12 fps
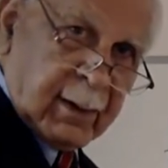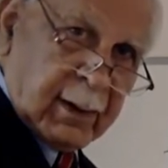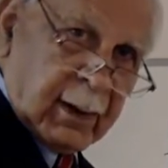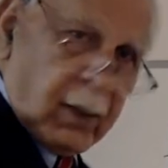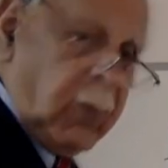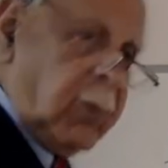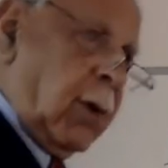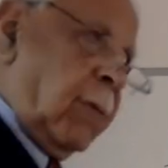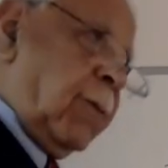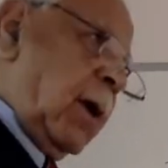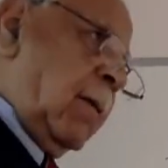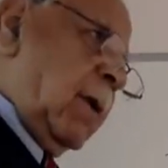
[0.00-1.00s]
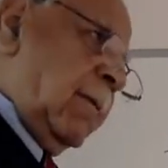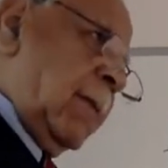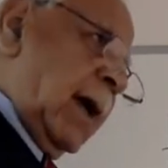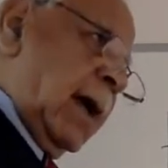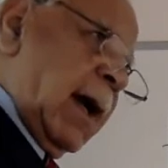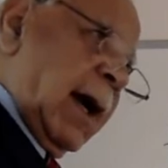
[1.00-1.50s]
No, no problem,
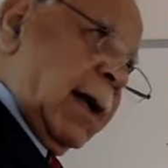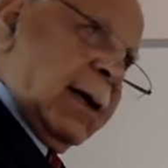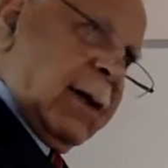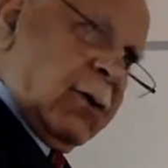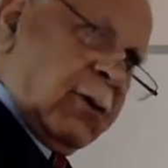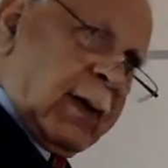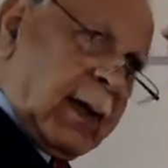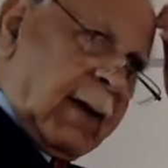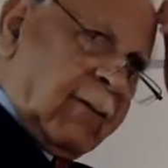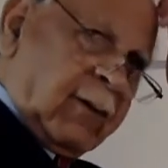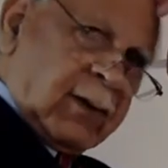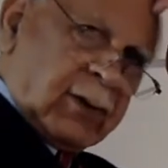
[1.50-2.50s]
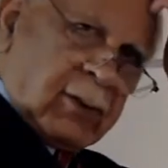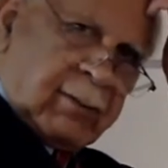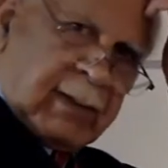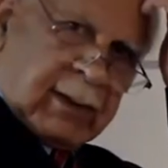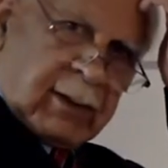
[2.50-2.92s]
man. I can do it. I've got so much